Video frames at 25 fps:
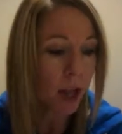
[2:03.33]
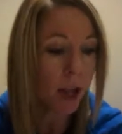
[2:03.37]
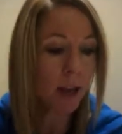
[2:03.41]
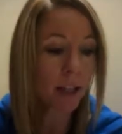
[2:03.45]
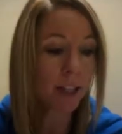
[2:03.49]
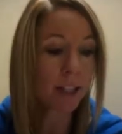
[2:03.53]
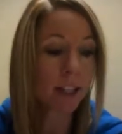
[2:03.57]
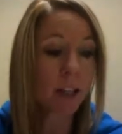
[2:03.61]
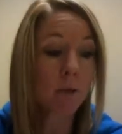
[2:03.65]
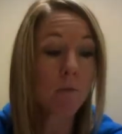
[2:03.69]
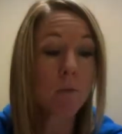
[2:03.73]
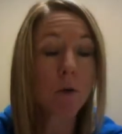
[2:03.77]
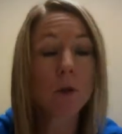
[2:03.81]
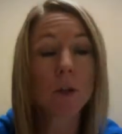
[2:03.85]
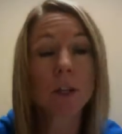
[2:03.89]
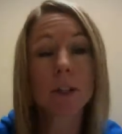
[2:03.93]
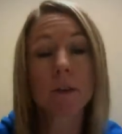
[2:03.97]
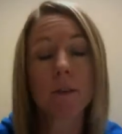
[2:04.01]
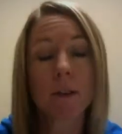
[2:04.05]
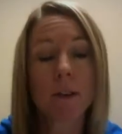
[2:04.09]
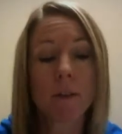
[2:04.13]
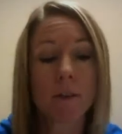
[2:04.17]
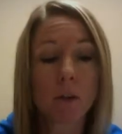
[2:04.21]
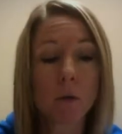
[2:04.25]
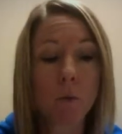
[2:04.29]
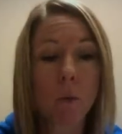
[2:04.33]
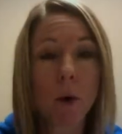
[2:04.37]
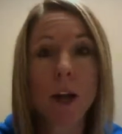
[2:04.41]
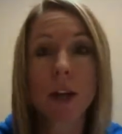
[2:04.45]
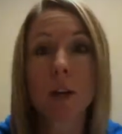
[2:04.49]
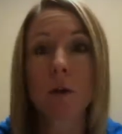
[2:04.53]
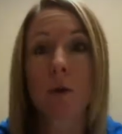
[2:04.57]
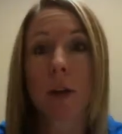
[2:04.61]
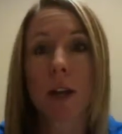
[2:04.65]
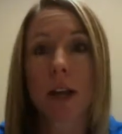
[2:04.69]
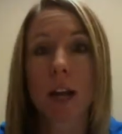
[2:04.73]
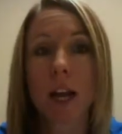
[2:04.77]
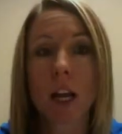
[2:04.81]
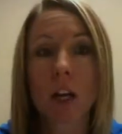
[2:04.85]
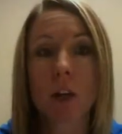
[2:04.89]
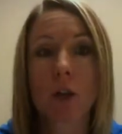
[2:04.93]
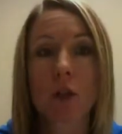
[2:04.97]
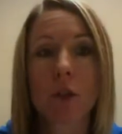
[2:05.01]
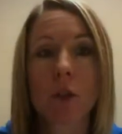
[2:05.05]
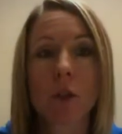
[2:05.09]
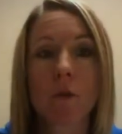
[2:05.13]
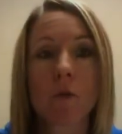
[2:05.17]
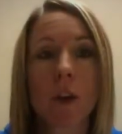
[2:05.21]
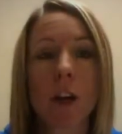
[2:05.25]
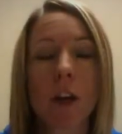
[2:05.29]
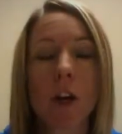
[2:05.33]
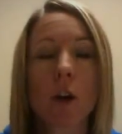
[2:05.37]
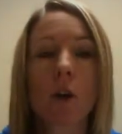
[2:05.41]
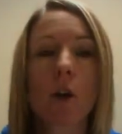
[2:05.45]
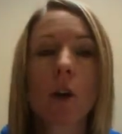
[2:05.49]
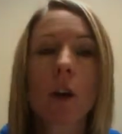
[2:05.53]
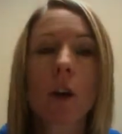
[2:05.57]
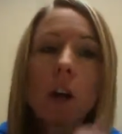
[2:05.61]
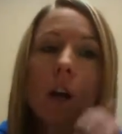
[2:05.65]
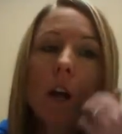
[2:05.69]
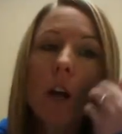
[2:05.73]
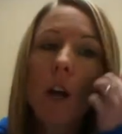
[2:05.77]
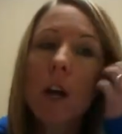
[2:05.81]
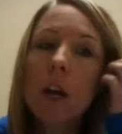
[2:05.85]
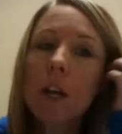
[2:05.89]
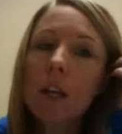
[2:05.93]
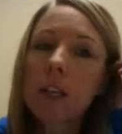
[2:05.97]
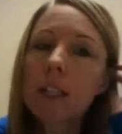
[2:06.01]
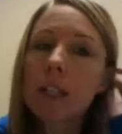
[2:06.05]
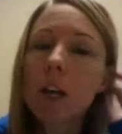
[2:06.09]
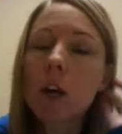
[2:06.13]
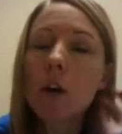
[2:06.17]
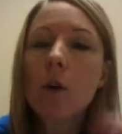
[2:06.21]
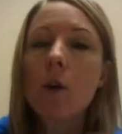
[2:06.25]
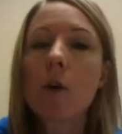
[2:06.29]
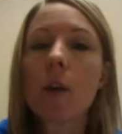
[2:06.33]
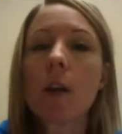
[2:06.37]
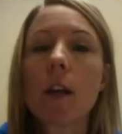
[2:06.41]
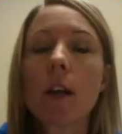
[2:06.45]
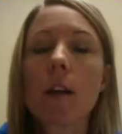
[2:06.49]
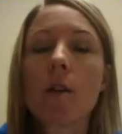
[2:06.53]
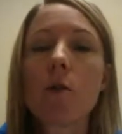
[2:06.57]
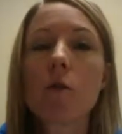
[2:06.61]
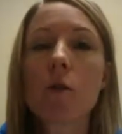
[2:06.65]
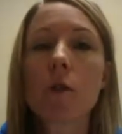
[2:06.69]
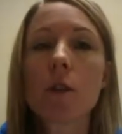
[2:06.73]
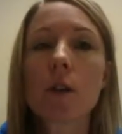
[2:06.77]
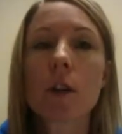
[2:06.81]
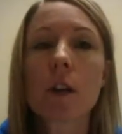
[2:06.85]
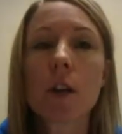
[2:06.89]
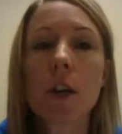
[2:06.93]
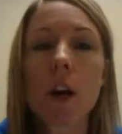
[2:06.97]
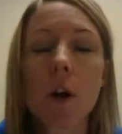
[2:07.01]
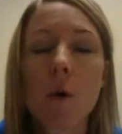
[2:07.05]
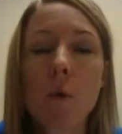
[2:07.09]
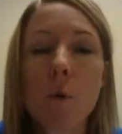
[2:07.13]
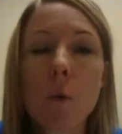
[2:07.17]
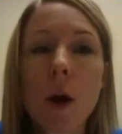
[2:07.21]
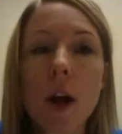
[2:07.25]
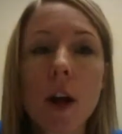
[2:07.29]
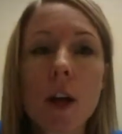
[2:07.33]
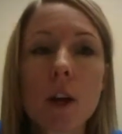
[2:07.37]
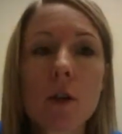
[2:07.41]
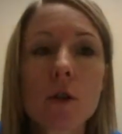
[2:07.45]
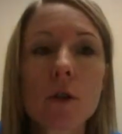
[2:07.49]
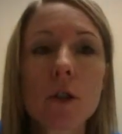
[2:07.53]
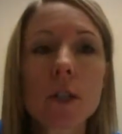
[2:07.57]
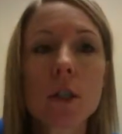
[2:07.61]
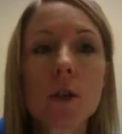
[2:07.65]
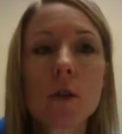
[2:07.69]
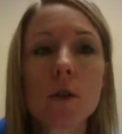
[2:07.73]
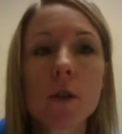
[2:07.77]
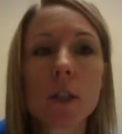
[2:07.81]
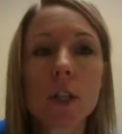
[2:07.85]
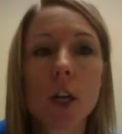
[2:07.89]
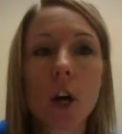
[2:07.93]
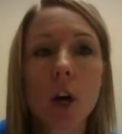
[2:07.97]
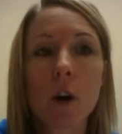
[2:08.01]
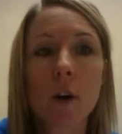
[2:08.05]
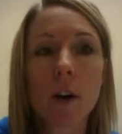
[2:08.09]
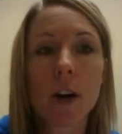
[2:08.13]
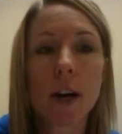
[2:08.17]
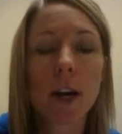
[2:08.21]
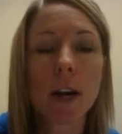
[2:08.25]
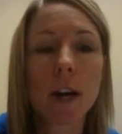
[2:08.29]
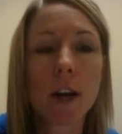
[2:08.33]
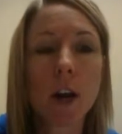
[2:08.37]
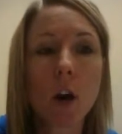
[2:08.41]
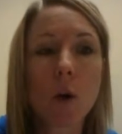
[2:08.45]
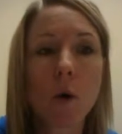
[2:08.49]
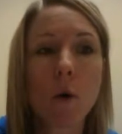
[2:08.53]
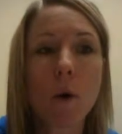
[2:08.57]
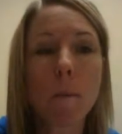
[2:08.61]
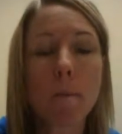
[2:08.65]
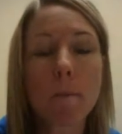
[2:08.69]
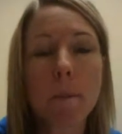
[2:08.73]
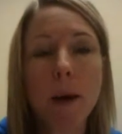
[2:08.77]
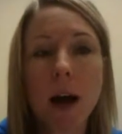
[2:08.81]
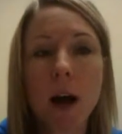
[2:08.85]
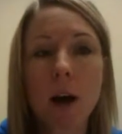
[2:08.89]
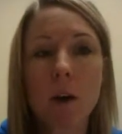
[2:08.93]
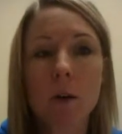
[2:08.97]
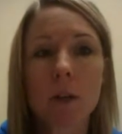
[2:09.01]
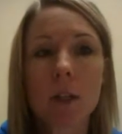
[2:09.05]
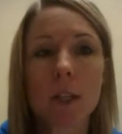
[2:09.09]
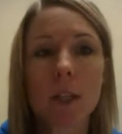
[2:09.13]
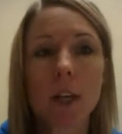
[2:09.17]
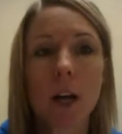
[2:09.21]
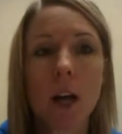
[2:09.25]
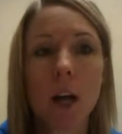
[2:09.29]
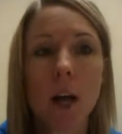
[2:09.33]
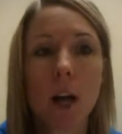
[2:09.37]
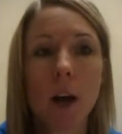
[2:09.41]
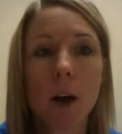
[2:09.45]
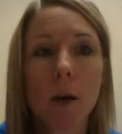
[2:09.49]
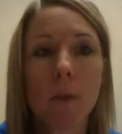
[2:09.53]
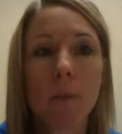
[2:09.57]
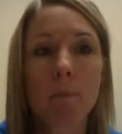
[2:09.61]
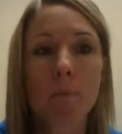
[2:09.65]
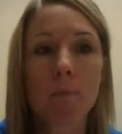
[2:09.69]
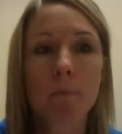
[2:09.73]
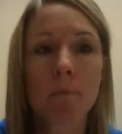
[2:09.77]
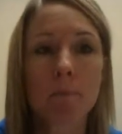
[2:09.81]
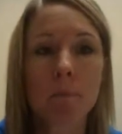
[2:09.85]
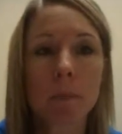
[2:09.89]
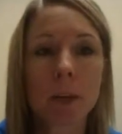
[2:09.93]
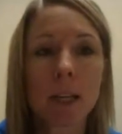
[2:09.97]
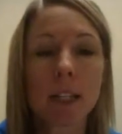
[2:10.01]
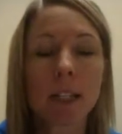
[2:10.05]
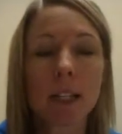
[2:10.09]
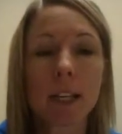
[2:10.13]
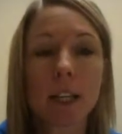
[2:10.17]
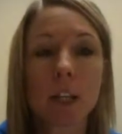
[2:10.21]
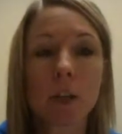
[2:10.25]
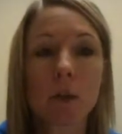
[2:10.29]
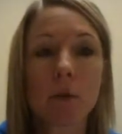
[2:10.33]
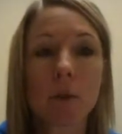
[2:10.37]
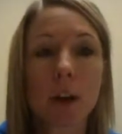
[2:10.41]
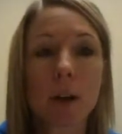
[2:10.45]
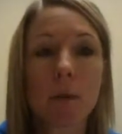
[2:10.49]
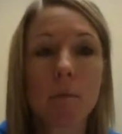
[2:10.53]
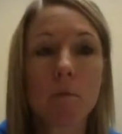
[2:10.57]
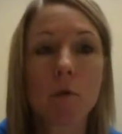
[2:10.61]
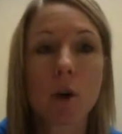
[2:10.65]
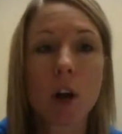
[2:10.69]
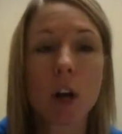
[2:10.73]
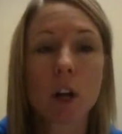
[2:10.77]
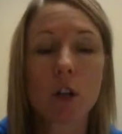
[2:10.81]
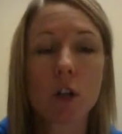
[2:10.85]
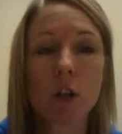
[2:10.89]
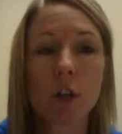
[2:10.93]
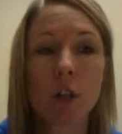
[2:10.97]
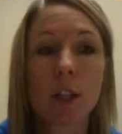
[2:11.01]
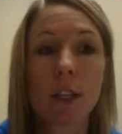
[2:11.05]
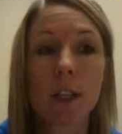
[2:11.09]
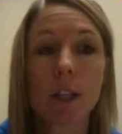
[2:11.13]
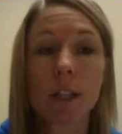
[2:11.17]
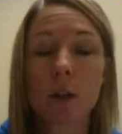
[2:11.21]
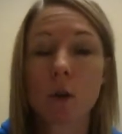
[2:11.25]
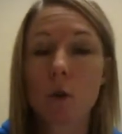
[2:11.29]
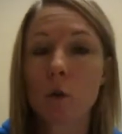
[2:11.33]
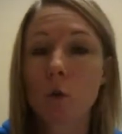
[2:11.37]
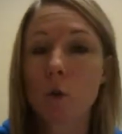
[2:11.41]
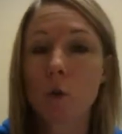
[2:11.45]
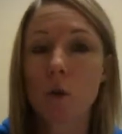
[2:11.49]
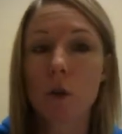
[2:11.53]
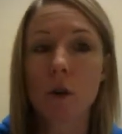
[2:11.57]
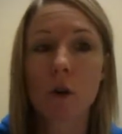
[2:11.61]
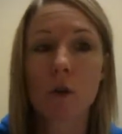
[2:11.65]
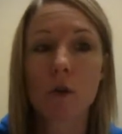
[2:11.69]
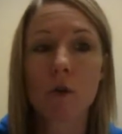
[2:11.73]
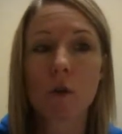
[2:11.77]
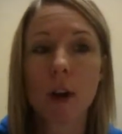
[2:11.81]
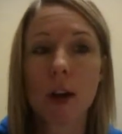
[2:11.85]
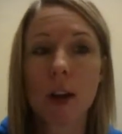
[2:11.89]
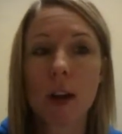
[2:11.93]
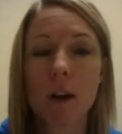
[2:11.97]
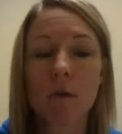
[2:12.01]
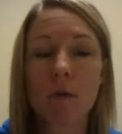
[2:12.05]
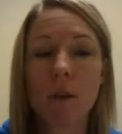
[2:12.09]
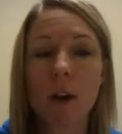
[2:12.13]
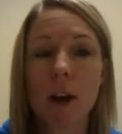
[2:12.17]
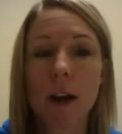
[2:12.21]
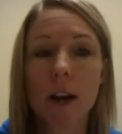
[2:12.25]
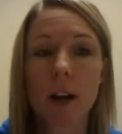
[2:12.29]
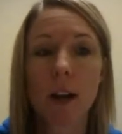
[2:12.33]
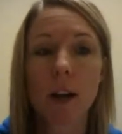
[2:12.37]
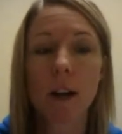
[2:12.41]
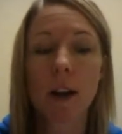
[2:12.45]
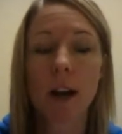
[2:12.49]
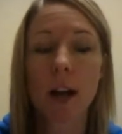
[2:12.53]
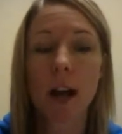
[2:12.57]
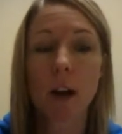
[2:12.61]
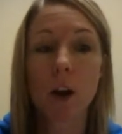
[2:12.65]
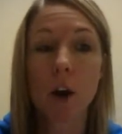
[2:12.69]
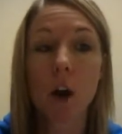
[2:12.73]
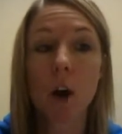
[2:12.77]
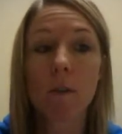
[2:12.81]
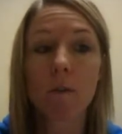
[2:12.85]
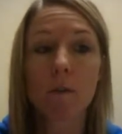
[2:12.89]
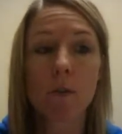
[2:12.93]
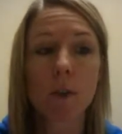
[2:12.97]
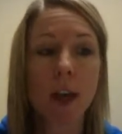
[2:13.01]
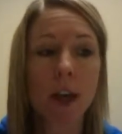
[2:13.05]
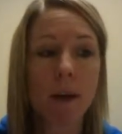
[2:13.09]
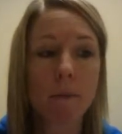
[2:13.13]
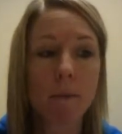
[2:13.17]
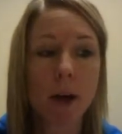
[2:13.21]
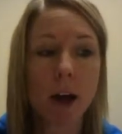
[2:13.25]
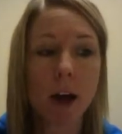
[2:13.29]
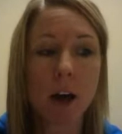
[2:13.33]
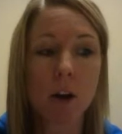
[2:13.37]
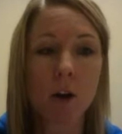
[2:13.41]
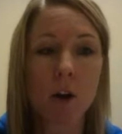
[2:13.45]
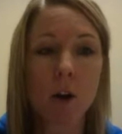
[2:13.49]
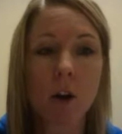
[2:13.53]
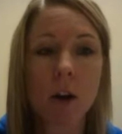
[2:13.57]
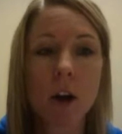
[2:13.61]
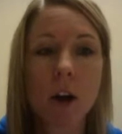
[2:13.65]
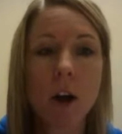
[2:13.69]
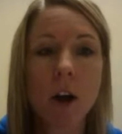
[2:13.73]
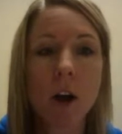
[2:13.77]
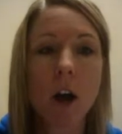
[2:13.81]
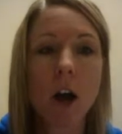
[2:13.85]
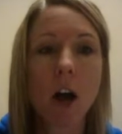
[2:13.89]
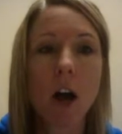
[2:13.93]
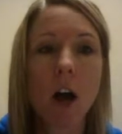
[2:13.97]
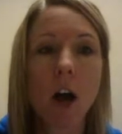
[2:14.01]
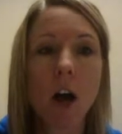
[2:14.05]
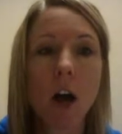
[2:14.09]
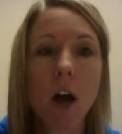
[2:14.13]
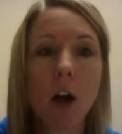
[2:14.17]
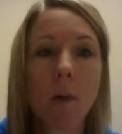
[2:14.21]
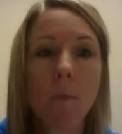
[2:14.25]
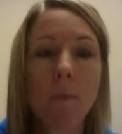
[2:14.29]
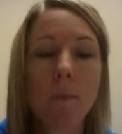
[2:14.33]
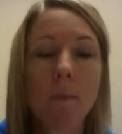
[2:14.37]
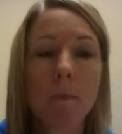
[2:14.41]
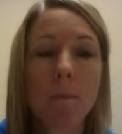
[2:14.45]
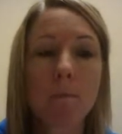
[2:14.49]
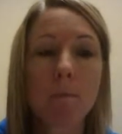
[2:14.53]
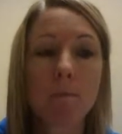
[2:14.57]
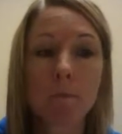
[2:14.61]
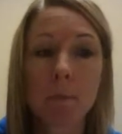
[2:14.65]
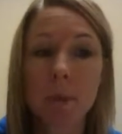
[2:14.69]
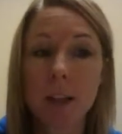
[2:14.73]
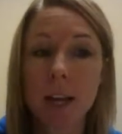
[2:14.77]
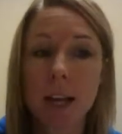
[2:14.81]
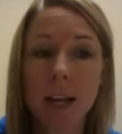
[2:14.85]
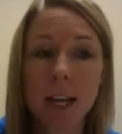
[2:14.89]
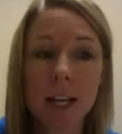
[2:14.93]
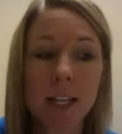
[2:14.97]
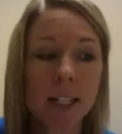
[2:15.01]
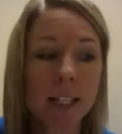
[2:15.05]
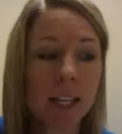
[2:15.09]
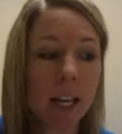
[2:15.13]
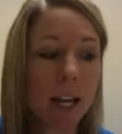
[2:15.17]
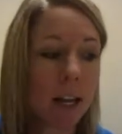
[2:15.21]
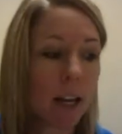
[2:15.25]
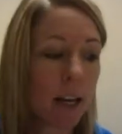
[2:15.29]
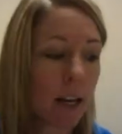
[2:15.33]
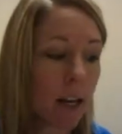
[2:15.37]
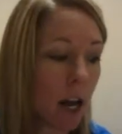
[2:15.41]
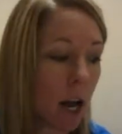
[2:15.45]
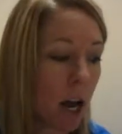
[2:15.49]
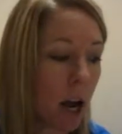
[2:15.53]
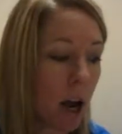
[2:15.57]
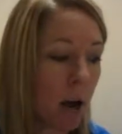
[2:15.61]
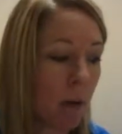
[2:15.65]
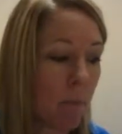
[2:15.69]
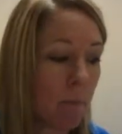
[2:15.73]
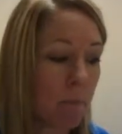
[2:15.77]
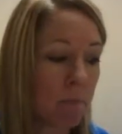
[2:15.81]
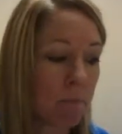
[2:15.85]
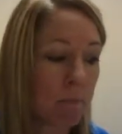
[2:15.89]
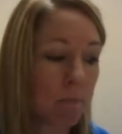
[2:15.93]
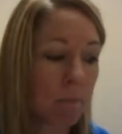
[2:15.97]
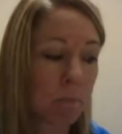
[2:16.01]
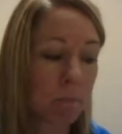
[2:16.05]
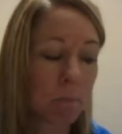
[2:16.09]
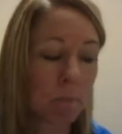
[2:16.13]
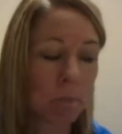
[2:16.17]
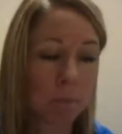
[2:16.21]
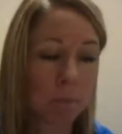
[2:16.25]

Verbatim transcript: It's the most vivid way to engage the reader. So, in order to know what your students already know about um, sensory impressions or creative writing at all for that matter, um, like I said, um,